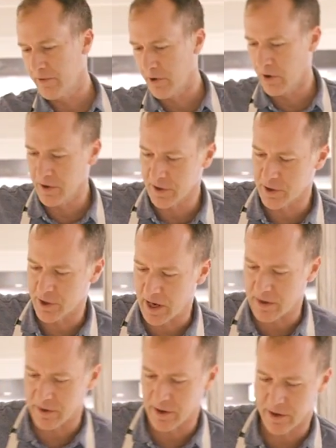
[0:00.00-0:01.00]
to fold it
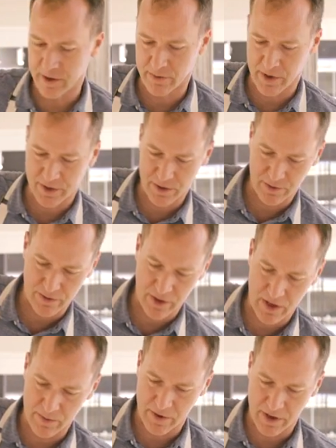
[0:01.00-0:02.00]
gently into my
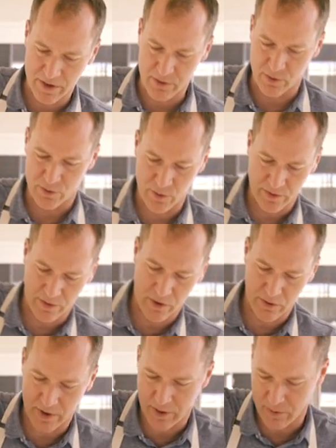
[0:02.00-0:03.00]
souffle base, which we've
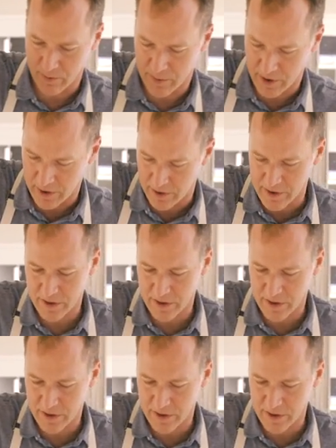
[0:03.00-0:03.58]
already prepared.